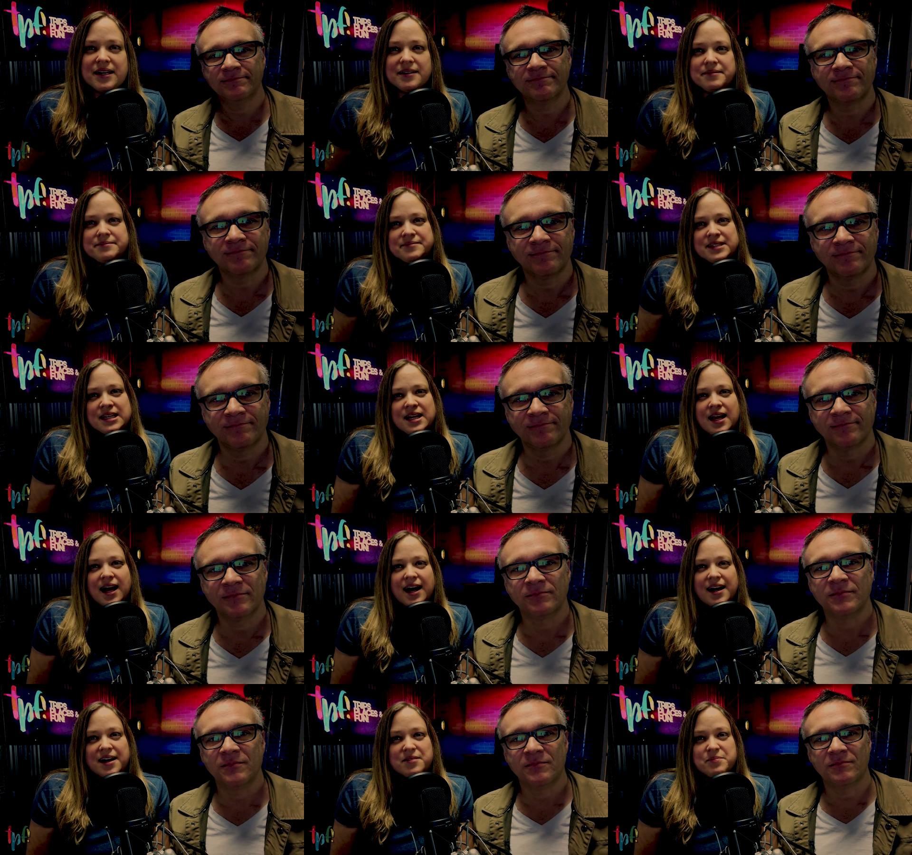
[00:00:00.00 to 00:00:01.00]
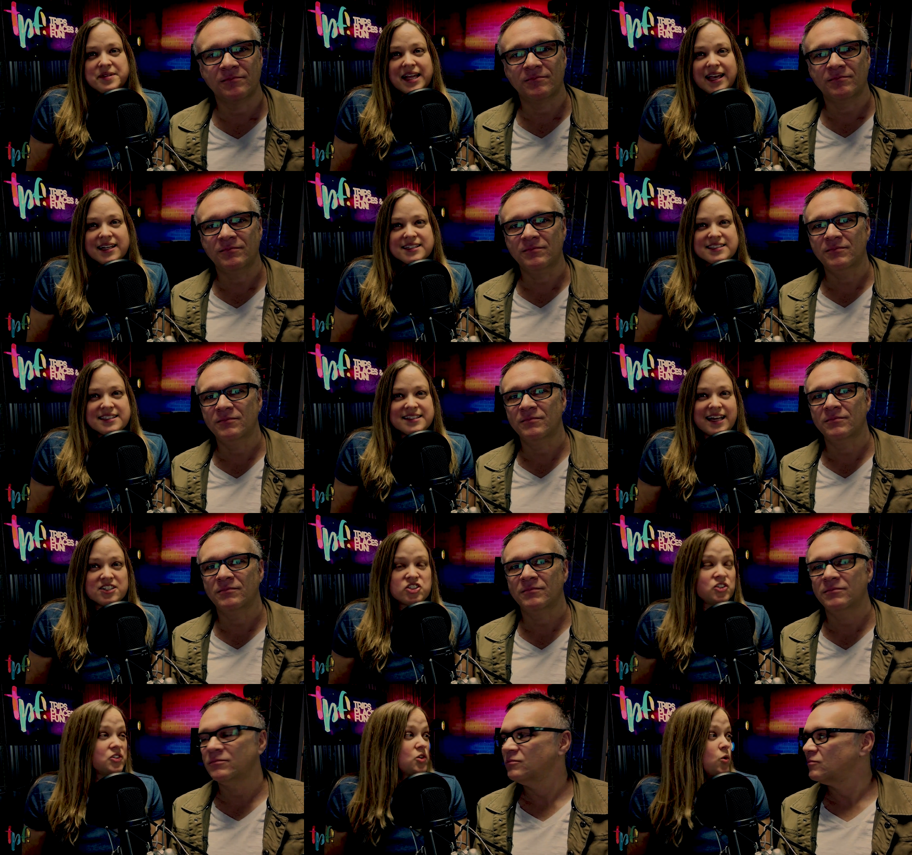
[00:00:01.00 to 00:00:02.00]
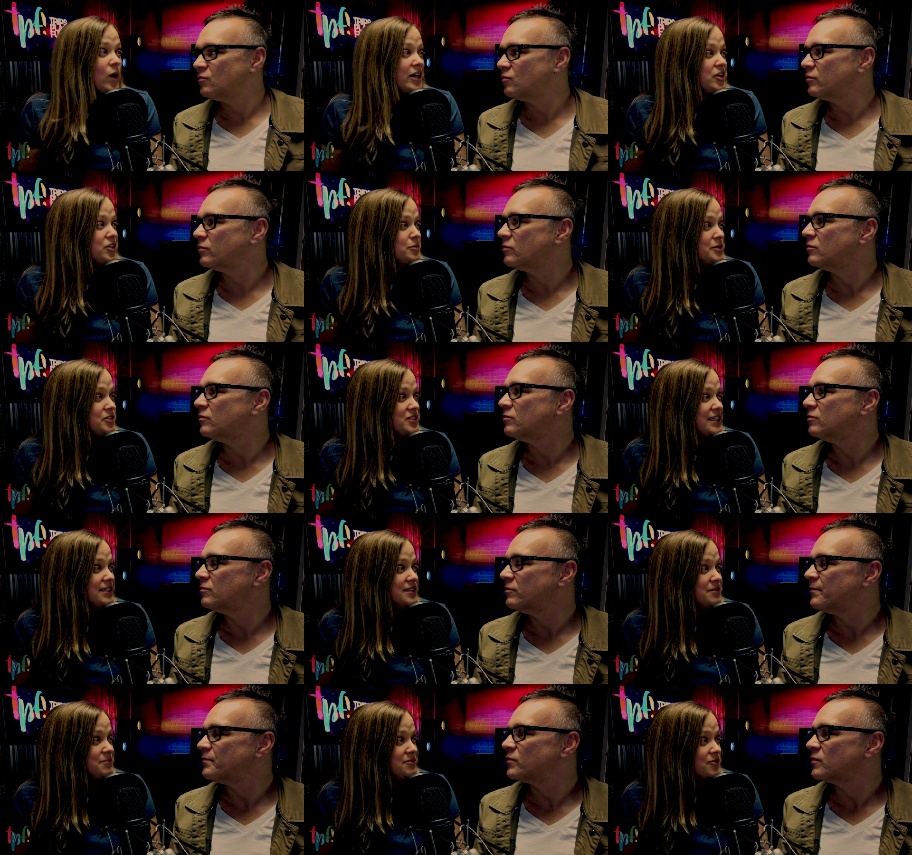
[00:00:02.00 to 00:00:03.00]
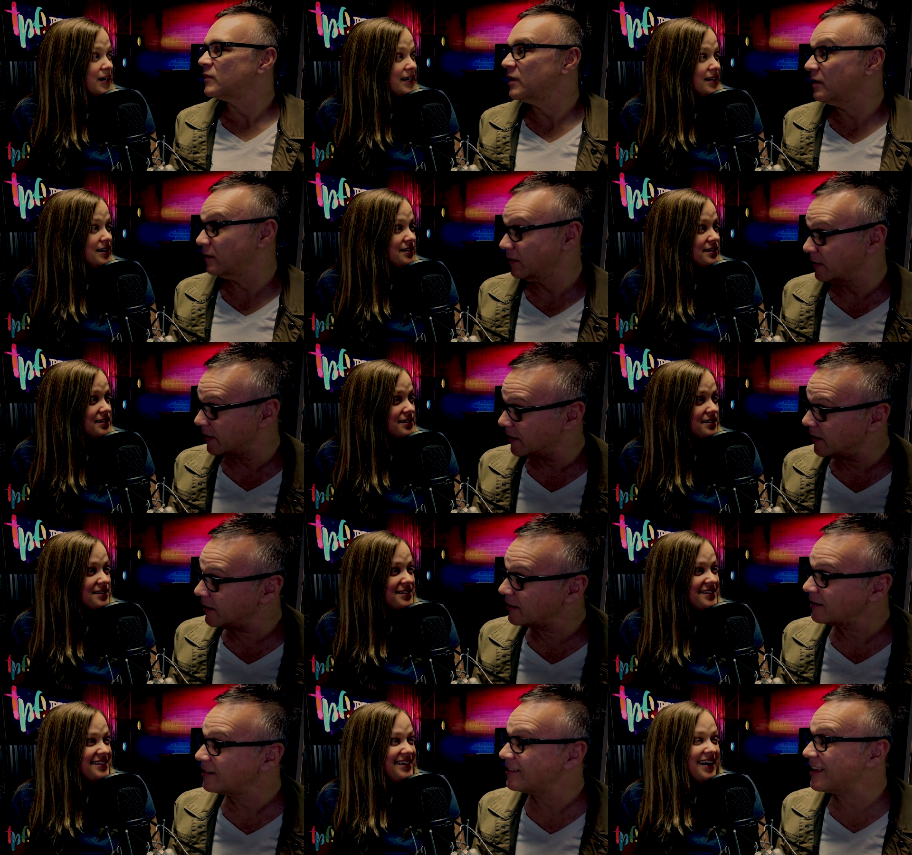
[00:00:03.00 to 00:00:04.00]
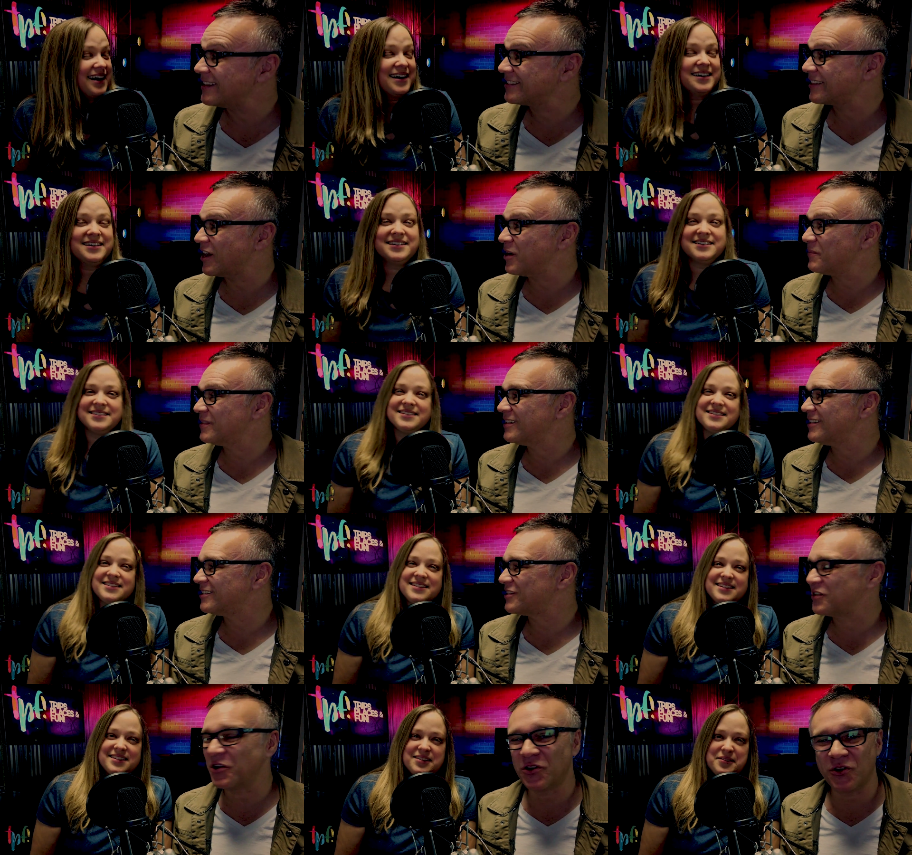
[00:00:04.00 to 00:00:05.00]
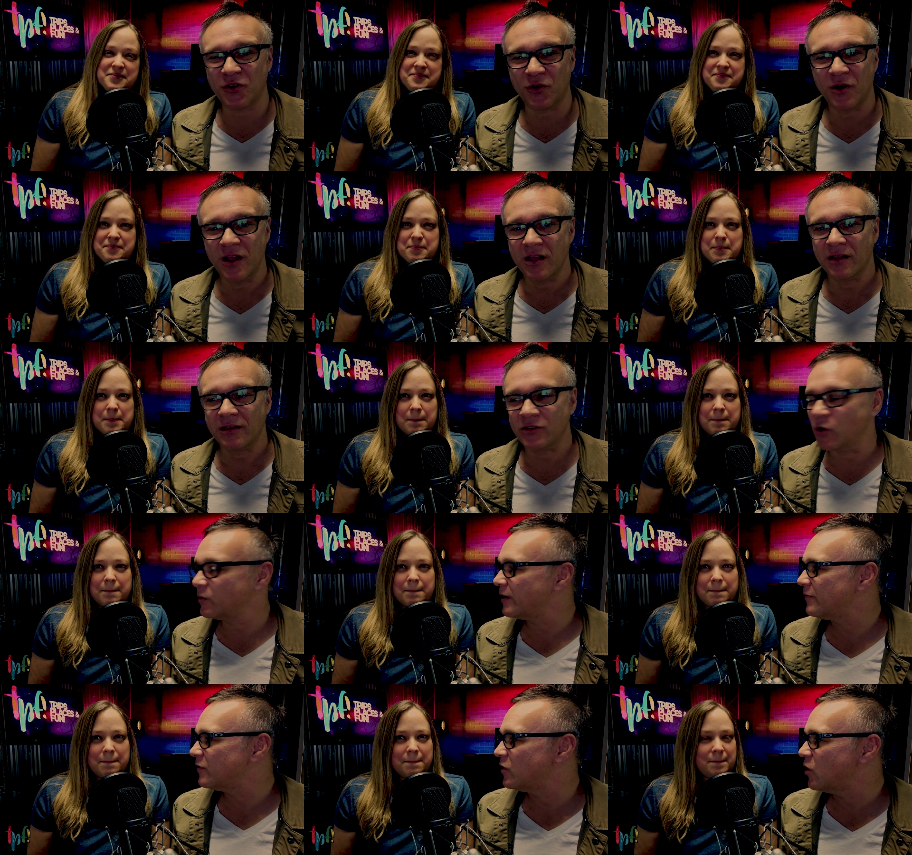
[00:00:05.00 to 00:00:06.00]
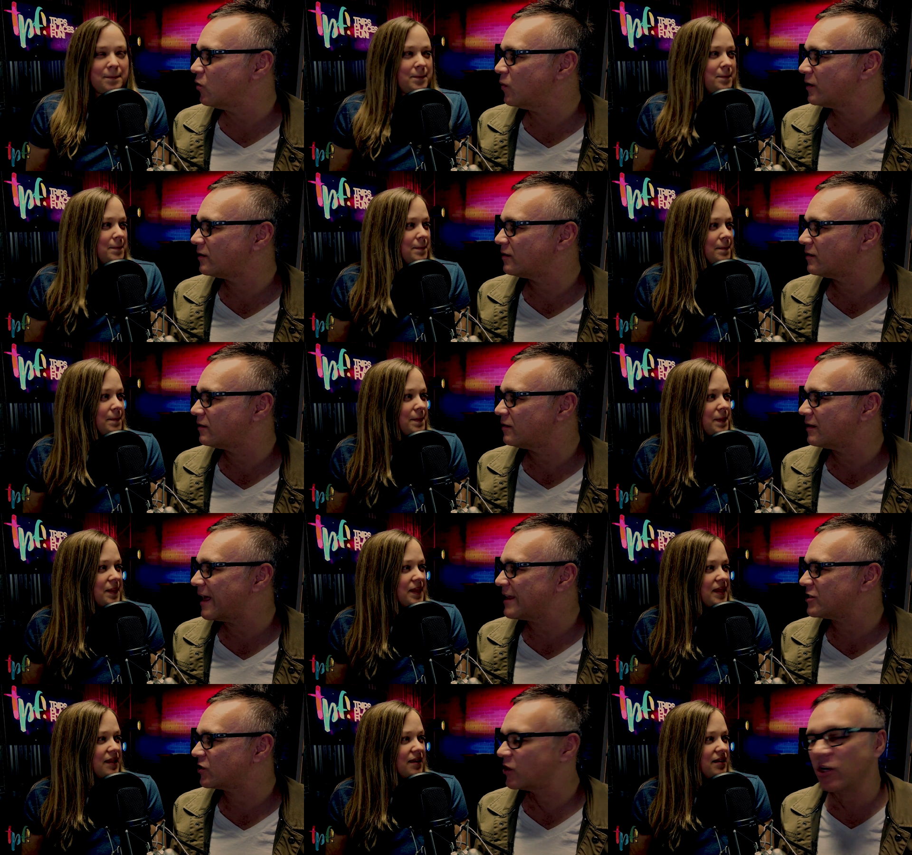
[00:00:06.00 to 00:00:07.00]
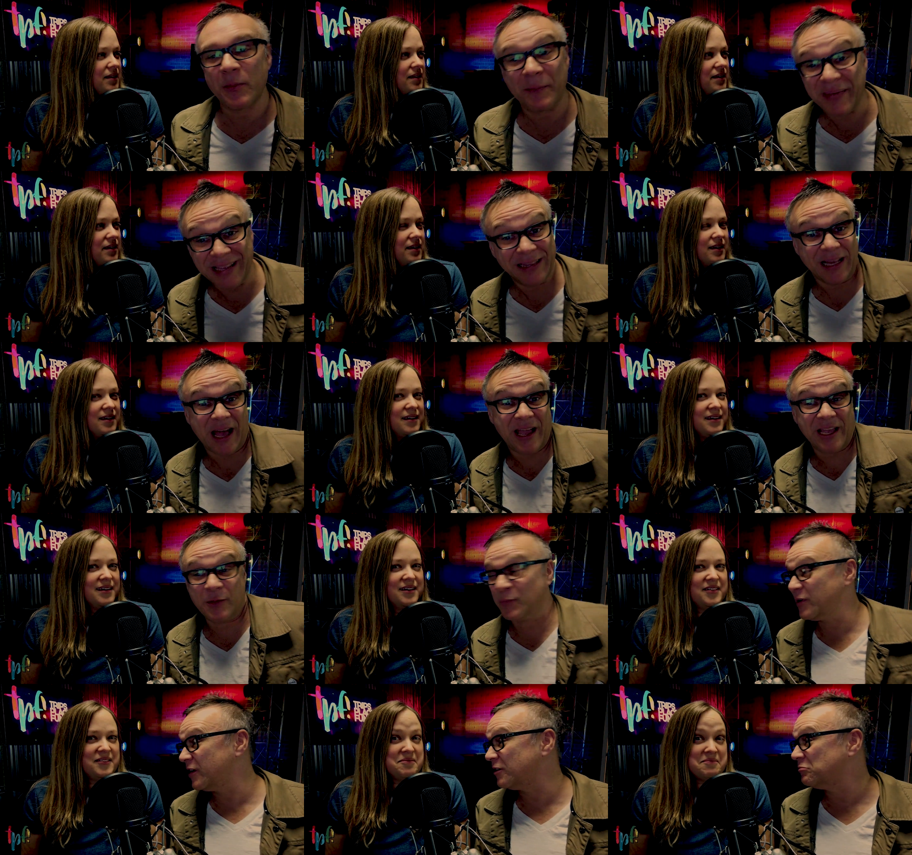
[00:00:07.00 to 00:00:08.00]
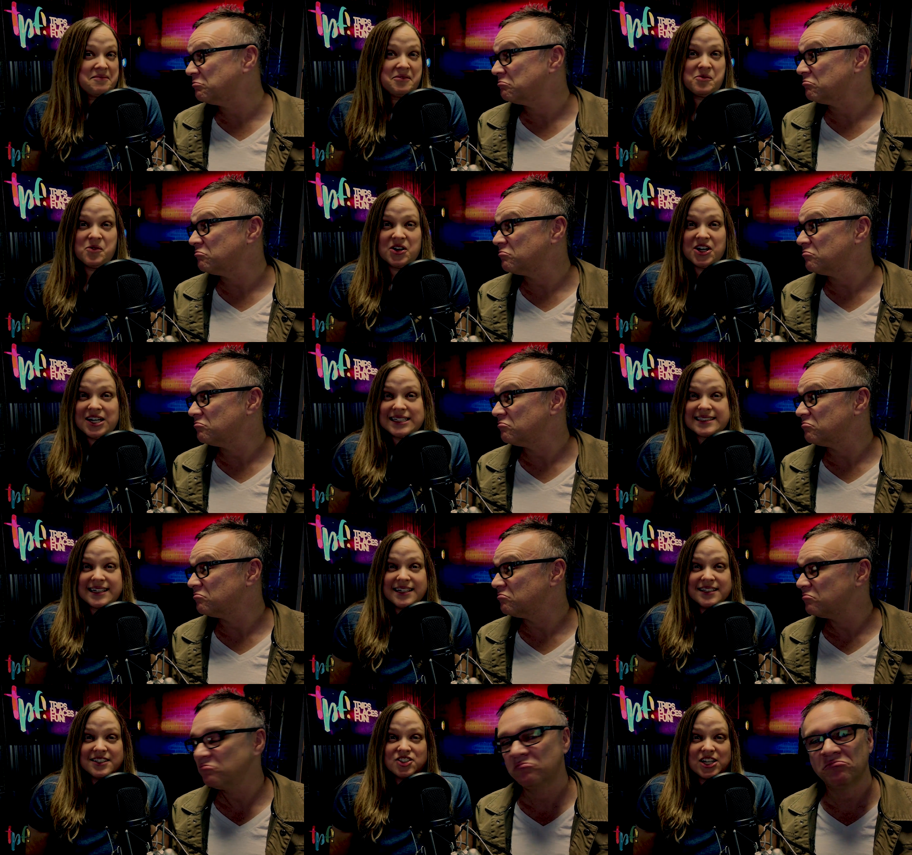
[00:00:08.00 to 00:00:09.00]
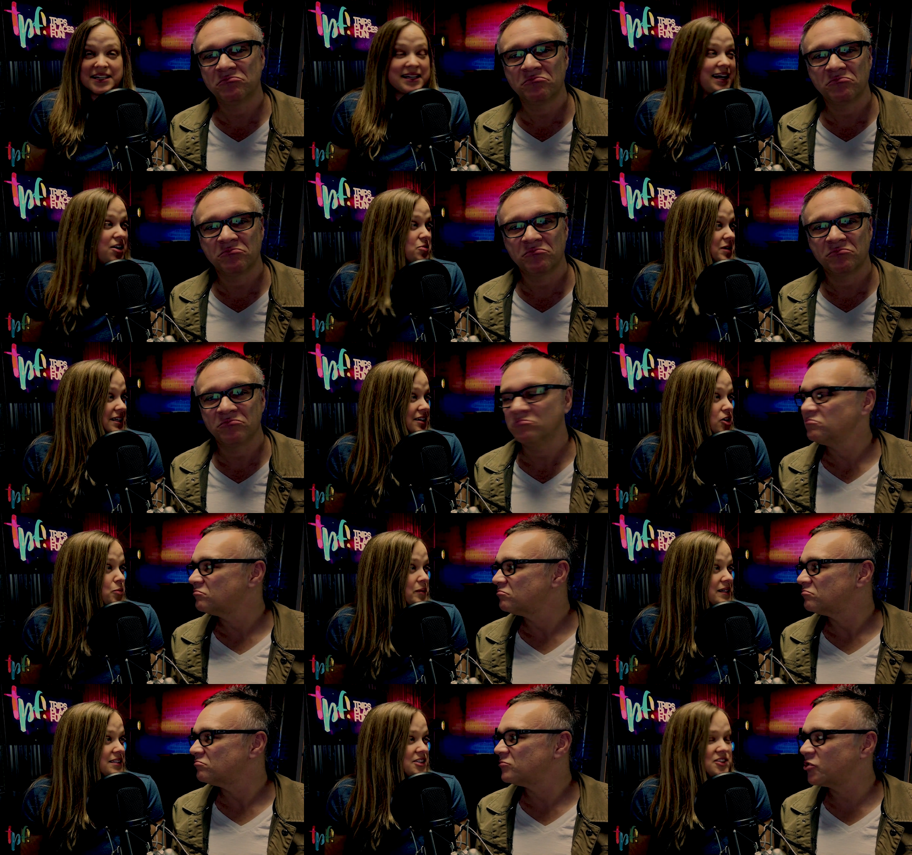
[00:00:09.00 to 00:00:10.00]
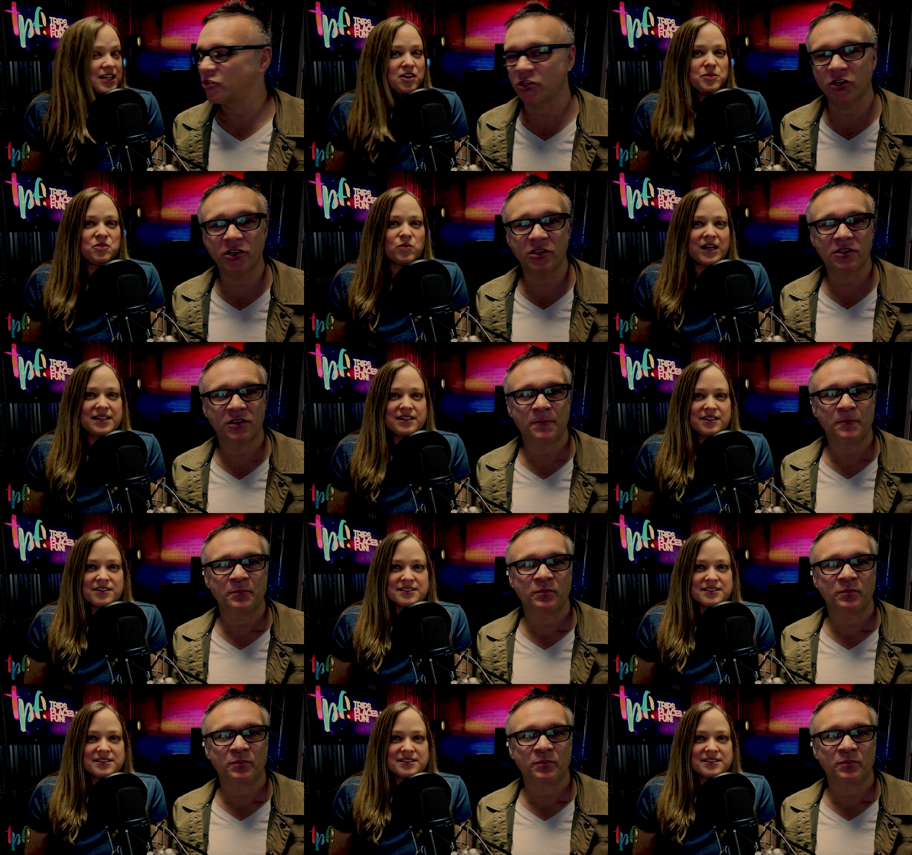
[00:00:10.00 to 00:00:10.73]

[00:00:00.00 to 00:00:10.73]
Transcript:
Speaker 1: But um, next, the National Enquirer Museum, right? Yeah. Yeah. That's coming.
Speaker 2: And so don't even know what that's going to be like, but
Speaker 1: we're excited to check it out when it opens. So that'll be right